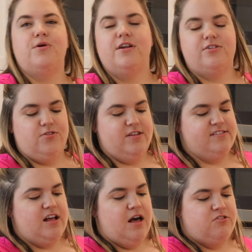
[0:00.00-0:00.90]
going to turn
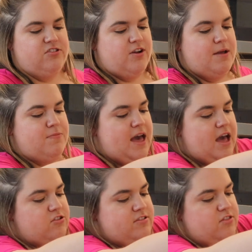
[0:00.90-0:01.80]
this off to scrape the
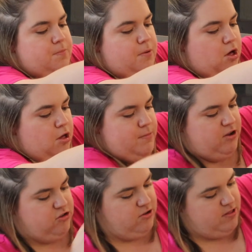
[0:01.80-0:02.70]
edges of the bowl,
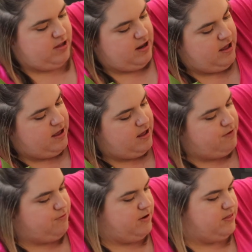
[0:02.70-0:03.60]
make sure that
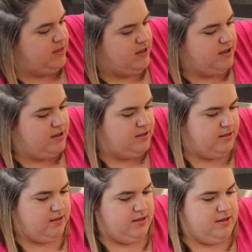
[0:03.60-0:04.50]

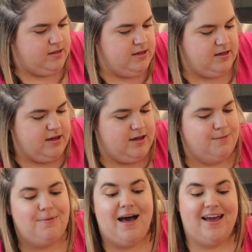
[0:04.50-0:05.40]
everything can get
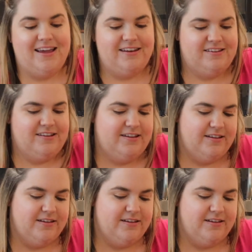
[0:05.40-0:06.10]
combined.